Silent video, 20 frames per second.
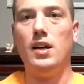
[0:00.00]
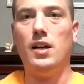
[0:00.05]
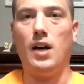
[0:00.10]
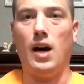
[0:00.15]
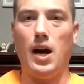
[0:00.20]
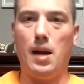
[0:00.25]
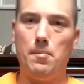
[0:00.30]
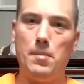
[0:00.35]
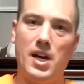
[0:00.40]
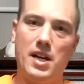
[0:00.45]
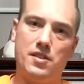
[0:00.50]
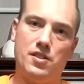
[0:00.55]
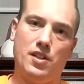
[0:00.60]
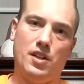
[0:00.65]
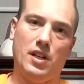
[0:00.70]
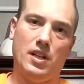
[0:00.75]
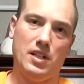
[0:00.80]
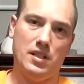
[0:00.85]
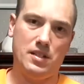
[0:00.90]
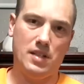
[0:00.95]
I'm actually
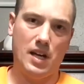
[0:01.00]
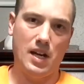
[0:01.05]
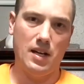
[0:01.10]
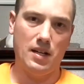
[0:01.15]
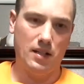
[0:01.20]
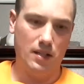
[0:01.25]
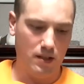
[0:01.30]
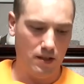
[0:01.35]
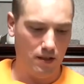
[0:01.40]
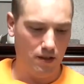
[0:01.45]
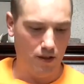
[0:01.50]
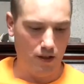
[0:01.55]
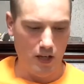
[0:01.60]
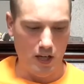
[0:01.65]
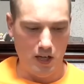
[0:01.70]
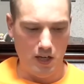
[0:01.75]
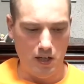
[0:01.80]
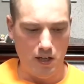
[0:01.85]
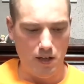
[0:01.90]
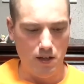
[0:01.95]
gonna take
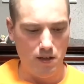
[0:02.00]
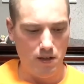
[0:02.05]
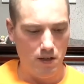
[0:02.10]
the